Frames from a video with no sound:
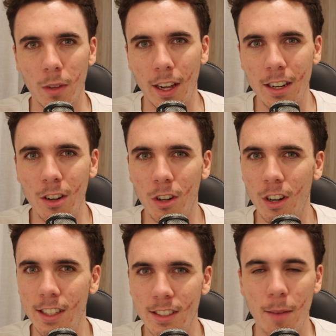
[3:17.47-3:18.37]
Like, you got
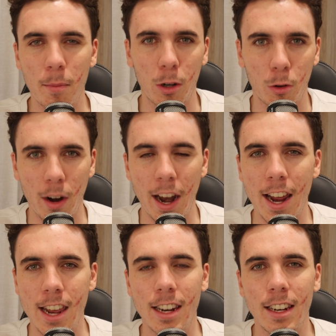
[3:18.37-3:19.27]
guys like
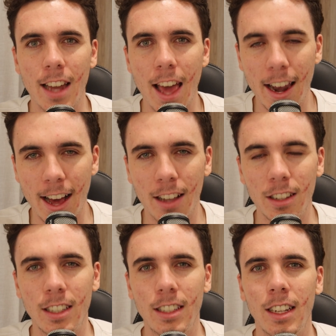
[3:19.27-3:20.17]
McRae and Ed
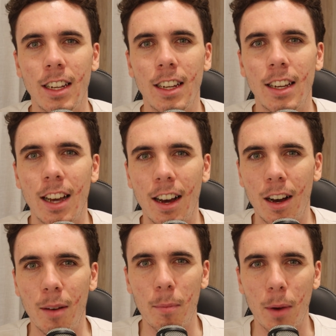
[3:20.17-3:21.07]
Allen,
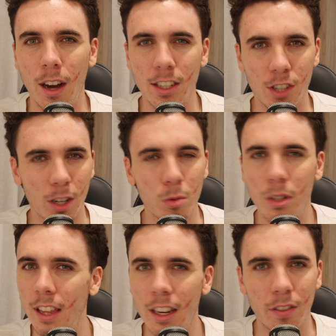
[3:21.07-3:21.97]
but I struggle
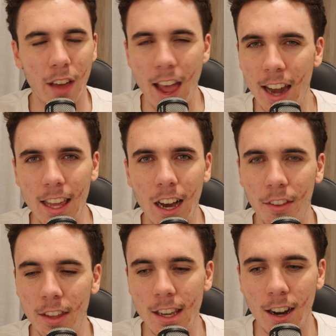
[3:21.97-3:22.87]
to think of any
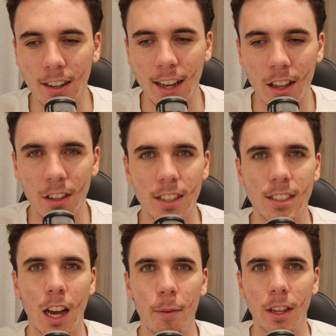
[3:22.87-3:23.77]
other young talent
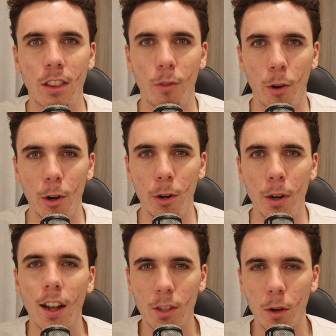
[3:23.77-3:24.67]
that's coming through.
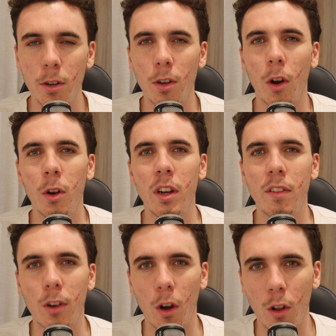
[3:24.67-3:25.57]
I don't know
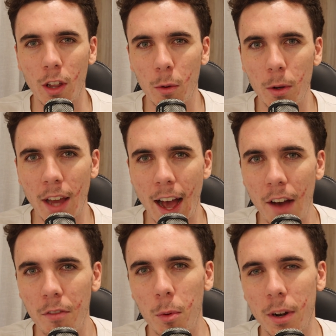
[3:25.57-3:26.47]
if Collingwood
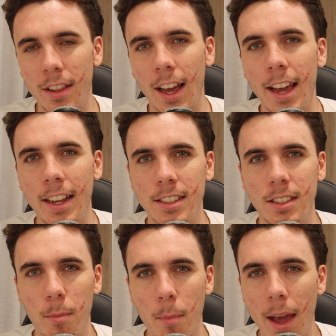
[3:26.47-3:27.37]
have what it takes
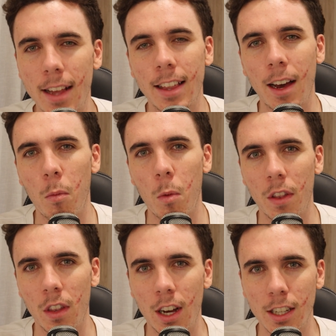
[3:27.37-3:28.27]
to make that
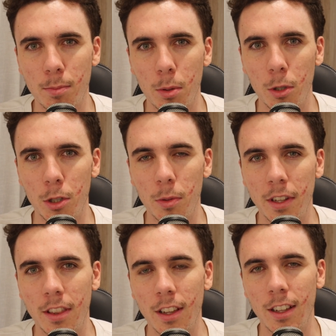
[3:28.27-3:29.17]
one last push
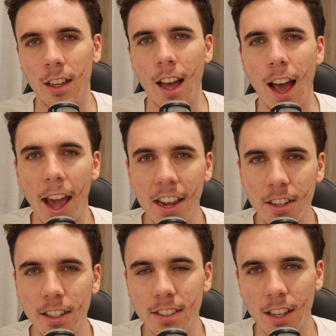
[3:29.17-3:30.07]
with the
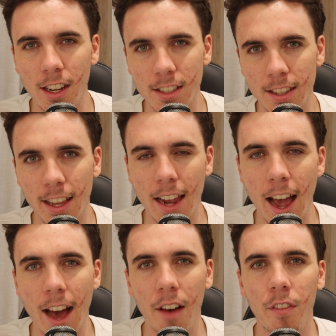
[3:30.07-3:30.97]
aging stars that they
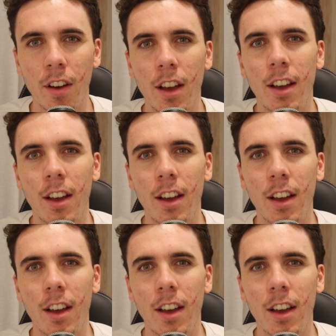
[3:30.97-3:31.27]
have.